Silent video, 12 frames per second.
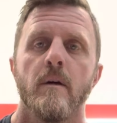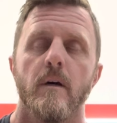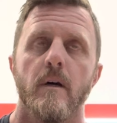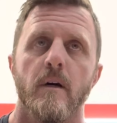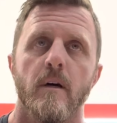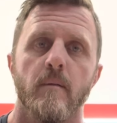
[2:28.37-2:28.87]

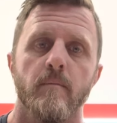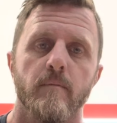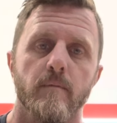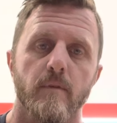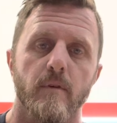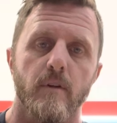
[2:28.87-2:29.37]

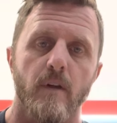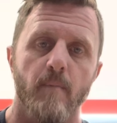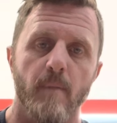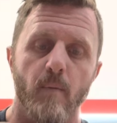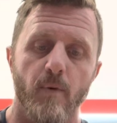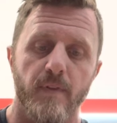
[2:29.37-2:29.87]

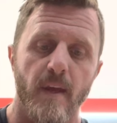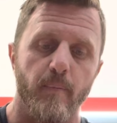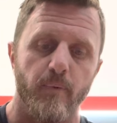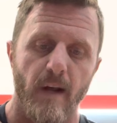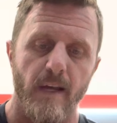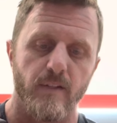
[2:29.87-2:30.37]
come up with a
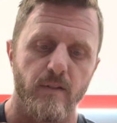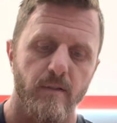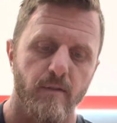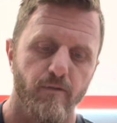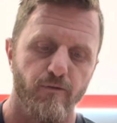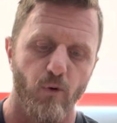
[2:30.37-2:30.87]

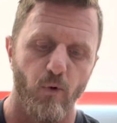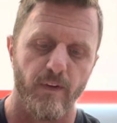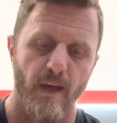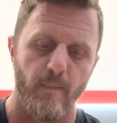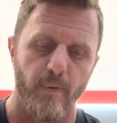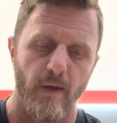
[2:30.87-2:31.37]
price for
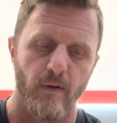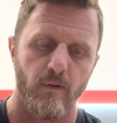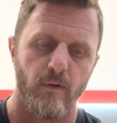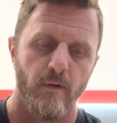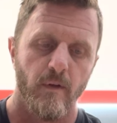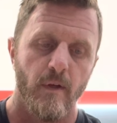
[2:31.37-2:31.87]
that
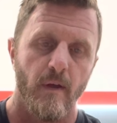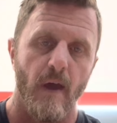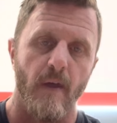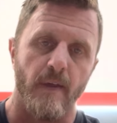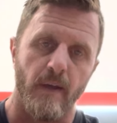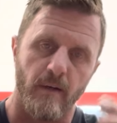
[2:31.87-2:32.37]
panel,
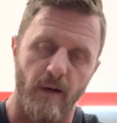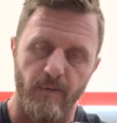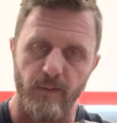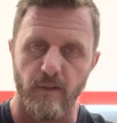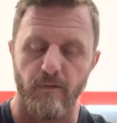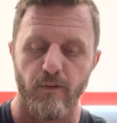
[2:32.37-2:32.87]
and then
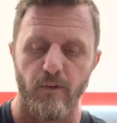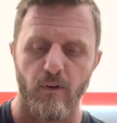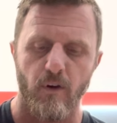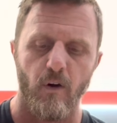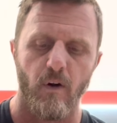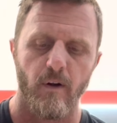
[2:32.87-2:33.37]
obviously for the
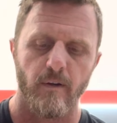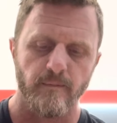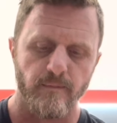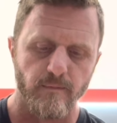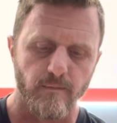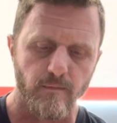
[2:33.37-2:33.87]
car.
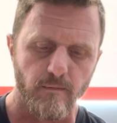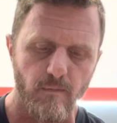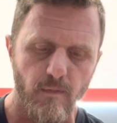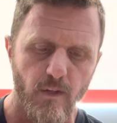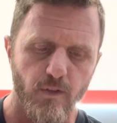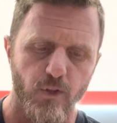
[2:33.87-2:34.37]

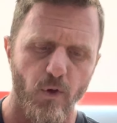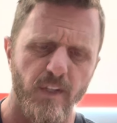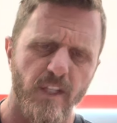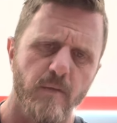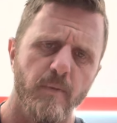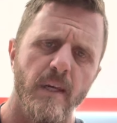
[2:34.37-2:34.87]
So it
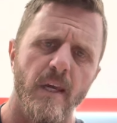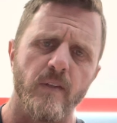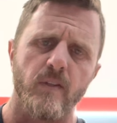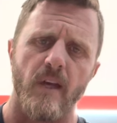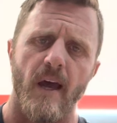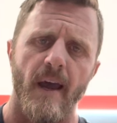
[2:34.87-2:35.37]
needs to be
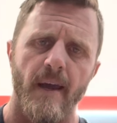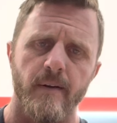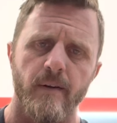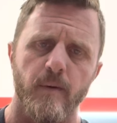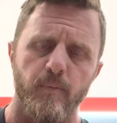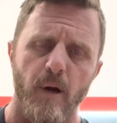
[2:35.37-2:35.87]
inside
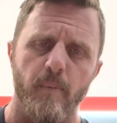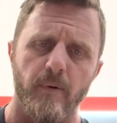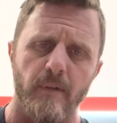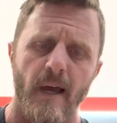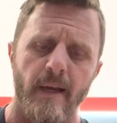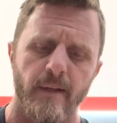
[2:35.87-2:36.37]
under
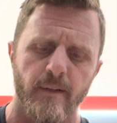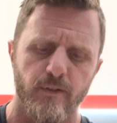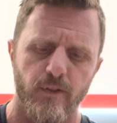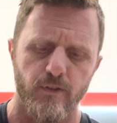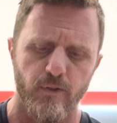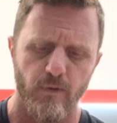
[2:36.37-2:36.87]
proper lighting
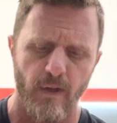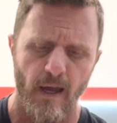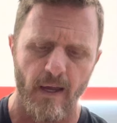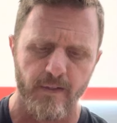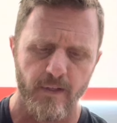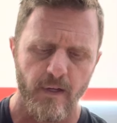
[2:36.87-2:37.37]
to do
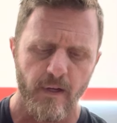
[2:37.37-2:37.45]
that.